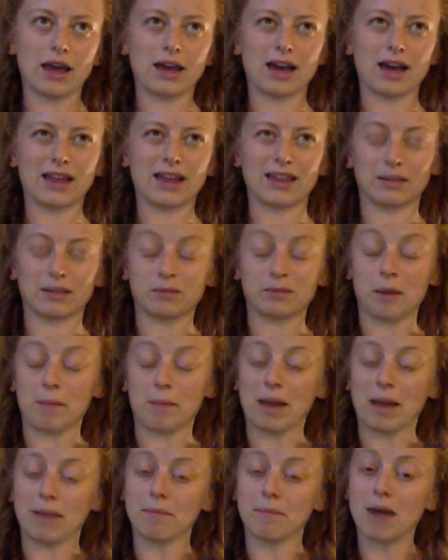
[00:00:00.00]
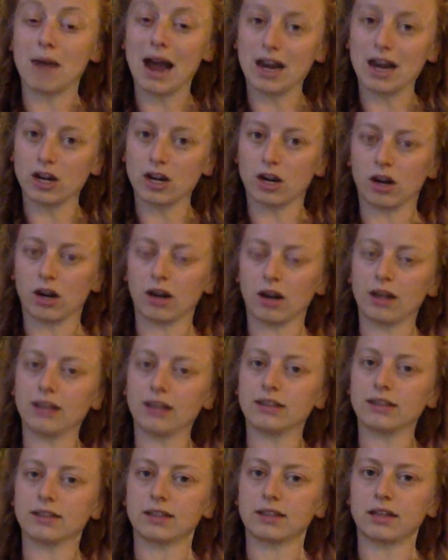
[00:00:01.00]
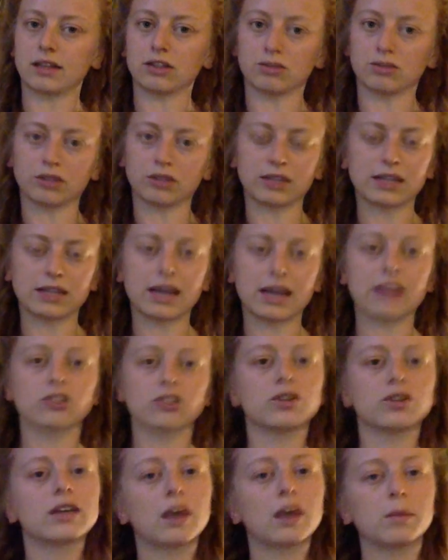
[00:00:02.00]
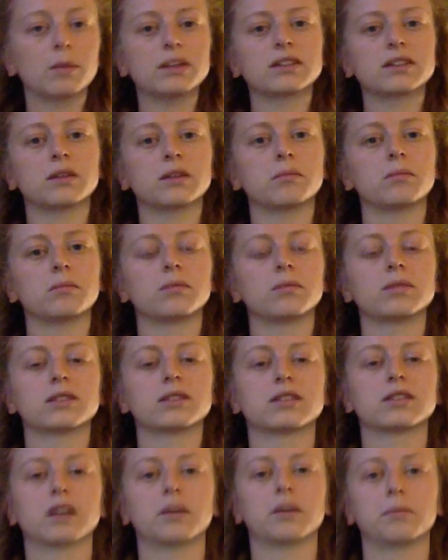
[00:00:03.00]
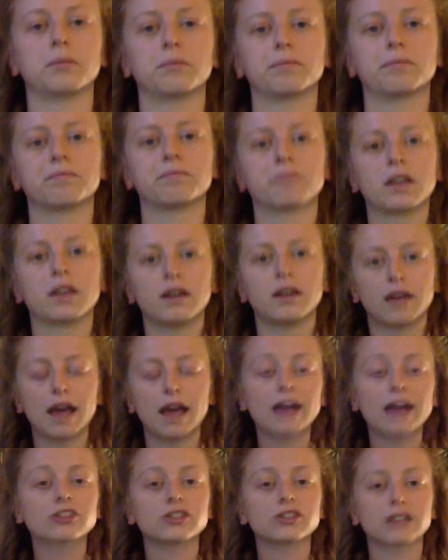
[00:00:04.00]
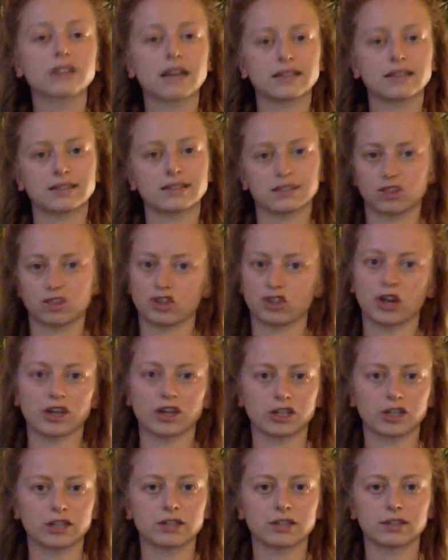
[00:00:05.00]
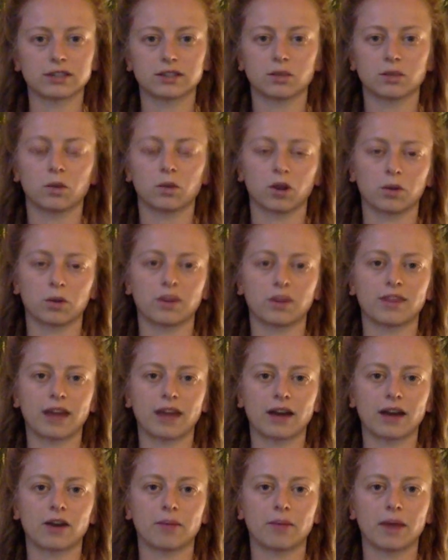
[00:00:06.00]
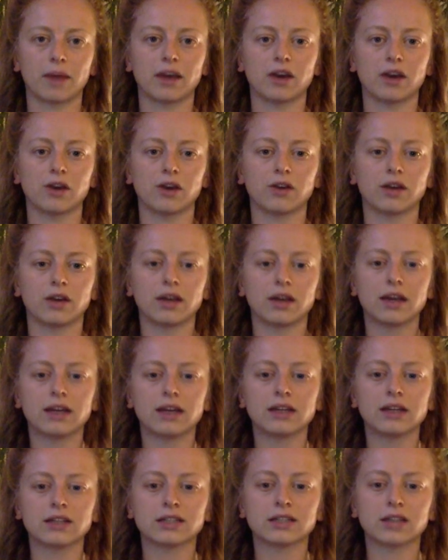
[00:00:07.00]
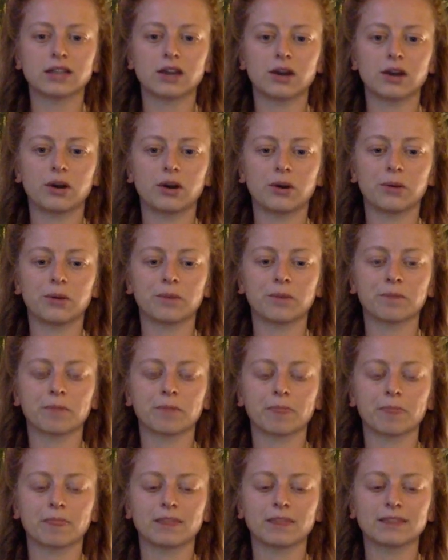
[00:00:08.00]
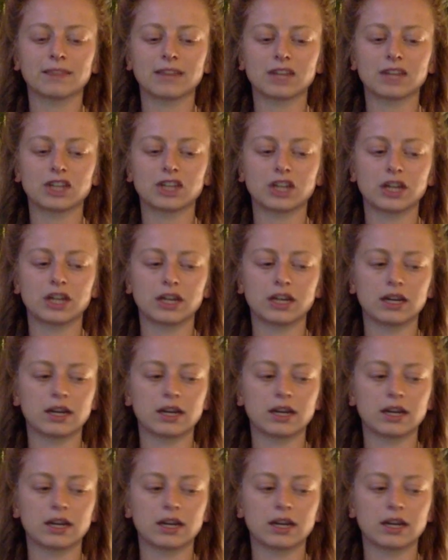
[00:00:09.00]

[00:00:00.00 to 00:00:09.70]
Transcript: think it's my pec minor is really tight, so he gave me some exercises and stretches to work with that on my own. So this session,